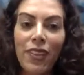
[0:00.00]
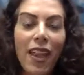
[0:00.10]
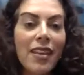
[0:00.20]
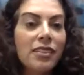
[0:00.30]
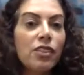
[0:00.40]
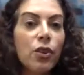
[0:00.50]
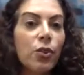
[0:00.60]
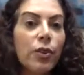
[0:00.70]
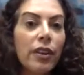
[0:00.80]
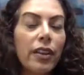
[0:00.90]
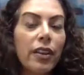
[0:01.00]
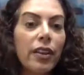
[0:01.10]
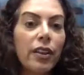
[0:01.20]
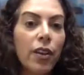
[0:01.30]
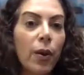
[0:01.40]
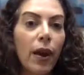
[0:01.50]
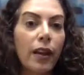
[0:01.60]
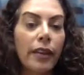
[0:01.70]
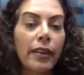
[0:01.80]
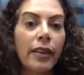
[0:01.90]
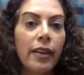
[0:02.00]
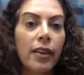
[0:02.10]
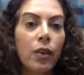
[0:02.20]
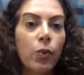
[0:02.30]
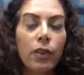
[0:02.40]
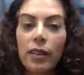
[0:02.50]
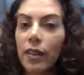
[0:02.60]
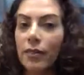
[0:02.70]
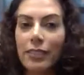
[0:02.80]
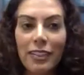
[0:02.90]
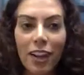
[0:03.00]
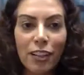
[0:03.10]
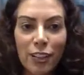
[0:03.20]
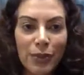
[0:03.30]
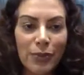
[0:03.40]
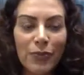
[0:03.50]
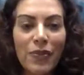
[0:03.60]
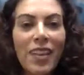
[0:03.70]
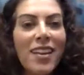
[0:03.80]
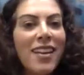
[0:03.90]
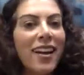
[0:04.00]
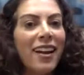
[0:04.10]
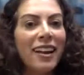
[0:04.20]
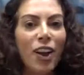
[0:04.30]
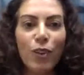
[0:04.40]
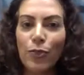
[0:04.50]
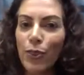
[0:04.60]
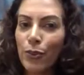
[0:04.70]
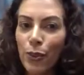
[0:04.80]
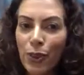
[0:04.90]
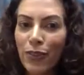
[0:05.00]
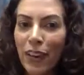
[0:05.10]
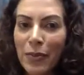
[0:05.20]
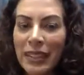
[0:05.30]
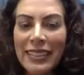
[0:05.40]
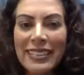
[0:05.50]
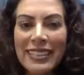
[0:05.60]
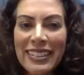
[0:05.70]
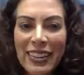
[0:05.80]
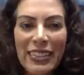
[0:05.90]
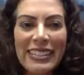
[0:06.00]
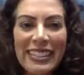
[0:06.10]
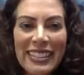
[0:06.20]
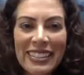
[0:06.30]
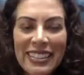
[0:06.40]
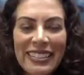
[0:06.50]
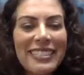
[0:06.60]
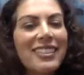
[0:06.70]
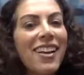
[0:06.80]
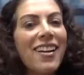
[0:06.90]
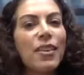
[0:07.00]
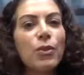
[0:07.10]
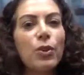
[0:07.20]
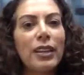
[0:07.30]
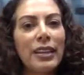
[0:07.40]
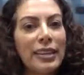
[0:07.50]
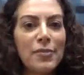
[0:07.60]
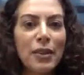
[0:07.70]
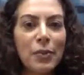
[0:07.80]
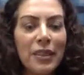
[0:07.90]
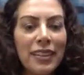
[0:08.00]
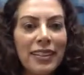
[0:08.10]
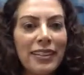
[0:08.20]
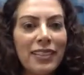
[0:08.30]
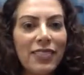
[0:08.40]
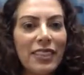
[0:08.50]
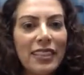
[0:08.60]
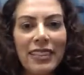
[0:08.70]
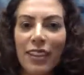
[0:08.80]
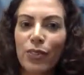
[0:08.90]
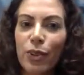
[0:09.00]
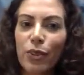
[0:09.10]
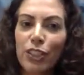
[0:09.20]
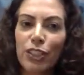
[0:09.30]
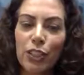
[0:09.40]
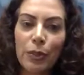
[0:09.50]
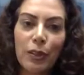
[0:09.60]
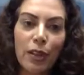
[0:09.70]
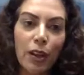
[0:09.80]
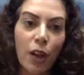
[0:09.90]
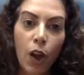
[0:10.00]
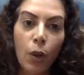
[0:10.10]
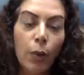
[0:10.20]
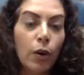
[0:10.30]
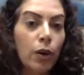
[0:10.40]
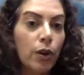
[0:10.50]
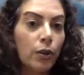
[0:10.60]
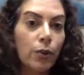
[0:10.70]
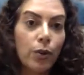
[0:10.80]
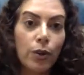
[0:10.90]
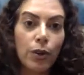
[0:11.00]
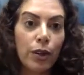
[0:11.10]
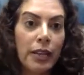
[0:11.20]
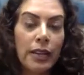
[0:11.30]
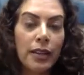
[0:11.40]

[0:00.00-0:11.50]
And so, I would love to talk to you. I offer the 45-minute clarity sessions. You can email me at kavitalifecoach@gmail.com or